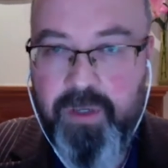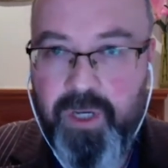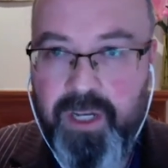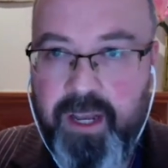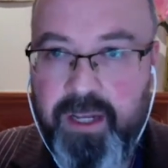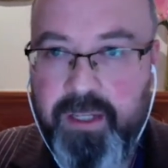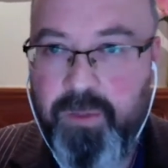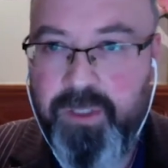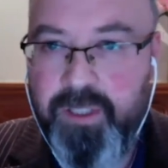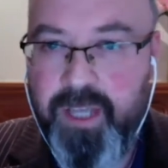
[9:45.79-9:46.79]
connect
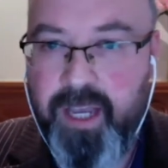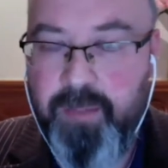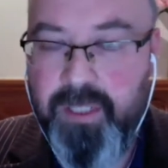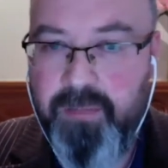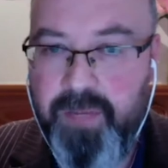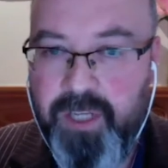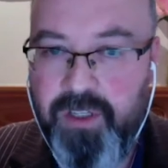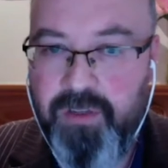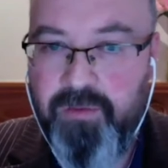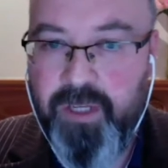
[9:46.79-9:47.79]
with the timeless dimension
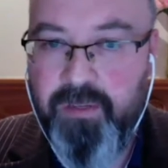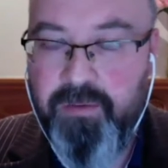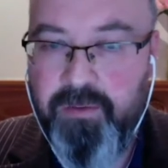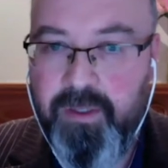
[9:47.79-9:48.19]
of life,